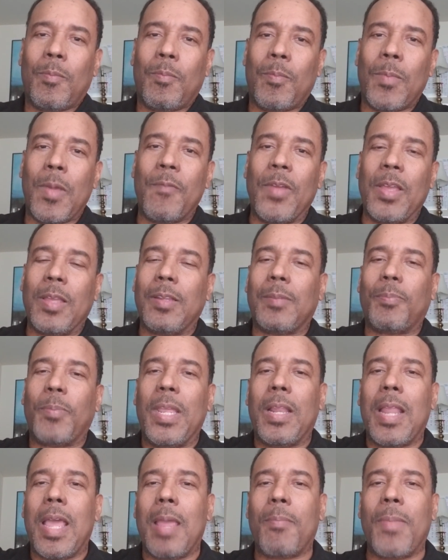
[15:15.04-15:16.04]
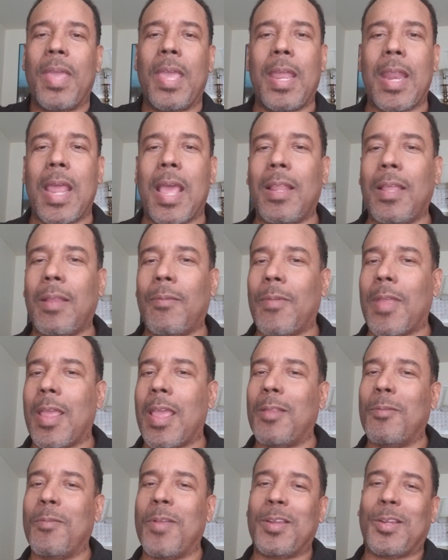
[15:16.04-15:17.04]
Motherfuckers be like, man, Alan,
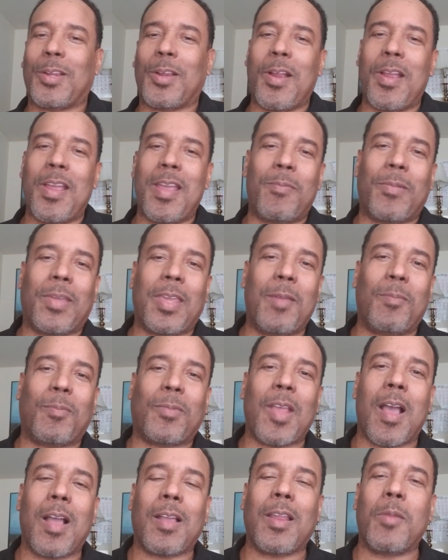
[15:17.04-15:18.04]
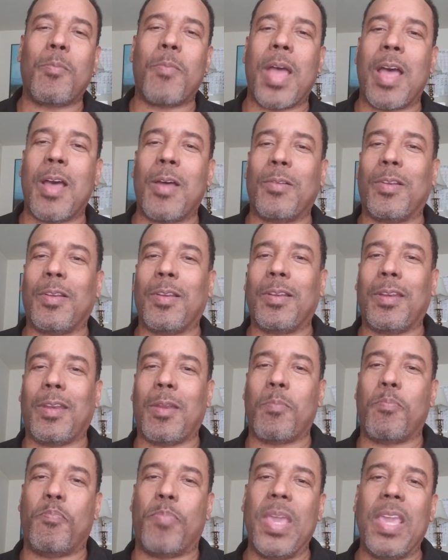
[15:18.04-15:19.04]
Alan West Currie keep talking about
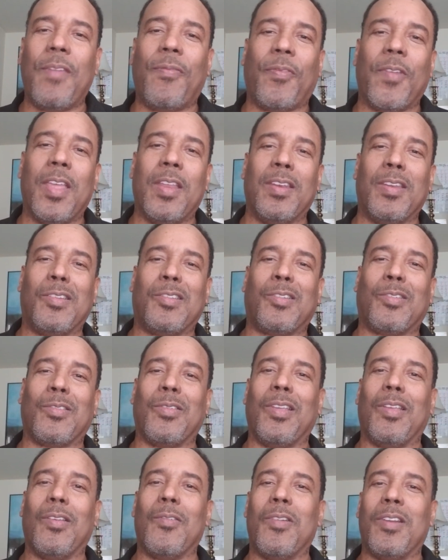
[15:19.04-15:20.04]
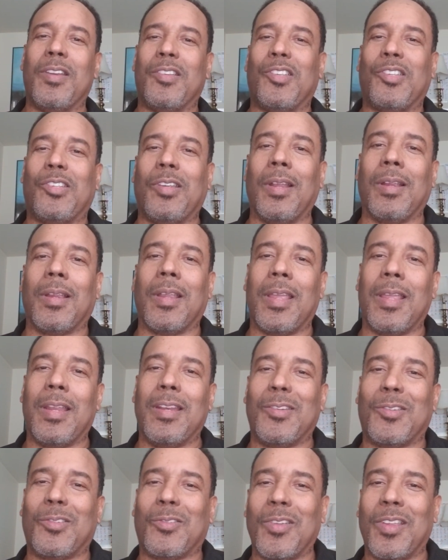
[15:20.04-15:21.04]
the beef industry or the sugar
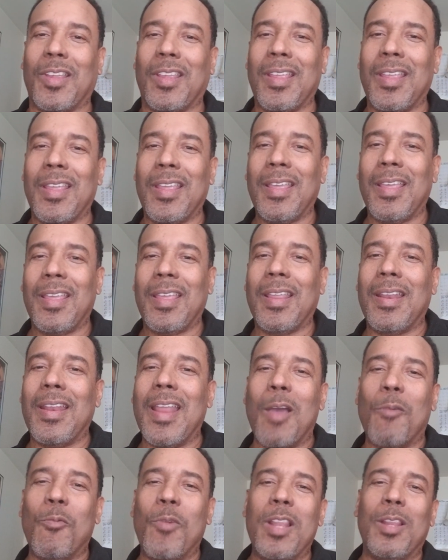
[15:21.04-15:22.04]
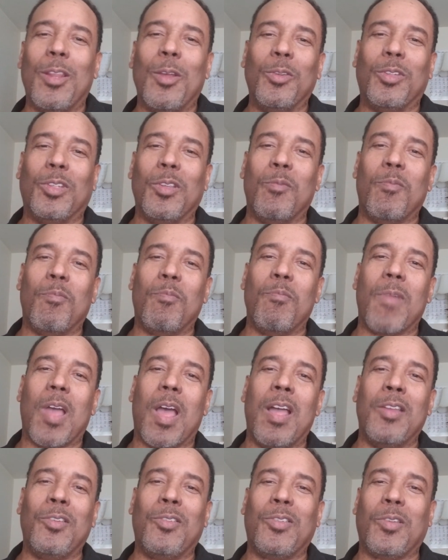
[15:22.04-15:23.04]
industry. And now we losing
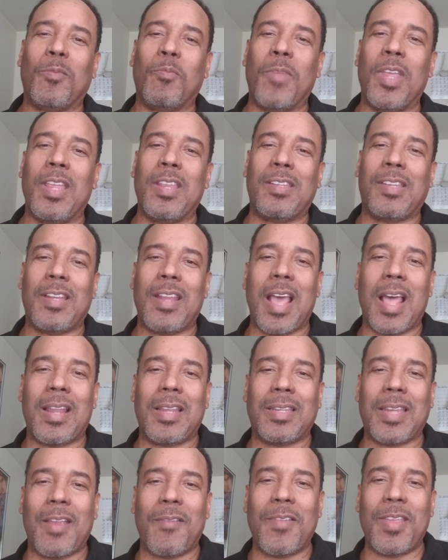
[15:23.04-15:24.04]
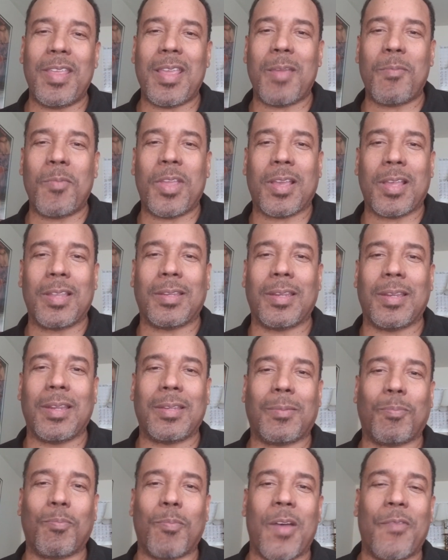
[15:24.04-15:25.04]
hundreds of millions of dollars every year because of
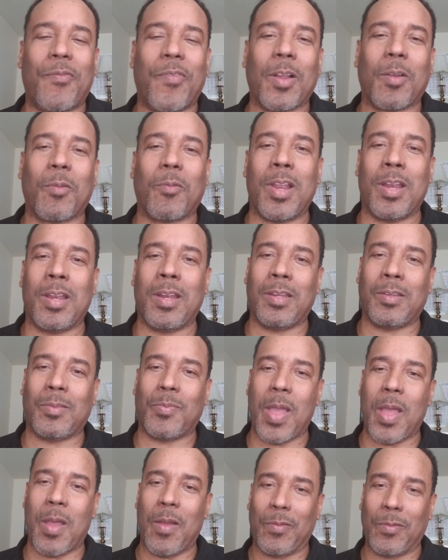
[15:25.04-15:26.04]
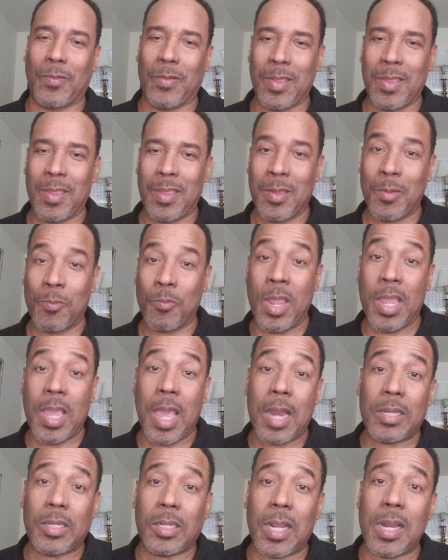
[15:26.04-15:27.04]
this motherfucker running his mouth. We
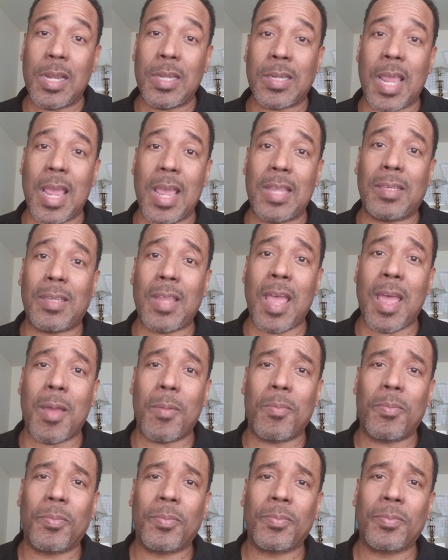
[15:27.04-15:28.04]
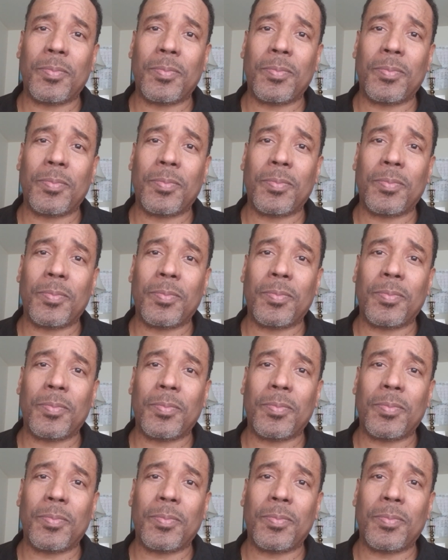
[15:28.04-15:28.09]
got to shut his ass up.